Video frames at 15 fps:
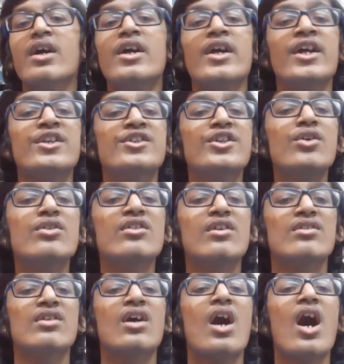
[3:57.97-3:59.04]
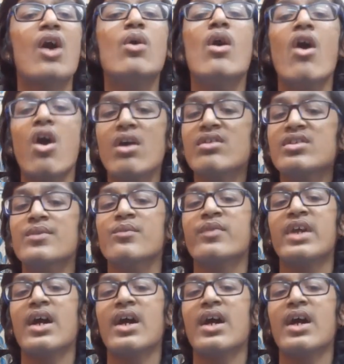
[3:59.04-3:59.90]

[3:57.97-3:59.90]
It shows us how awesome we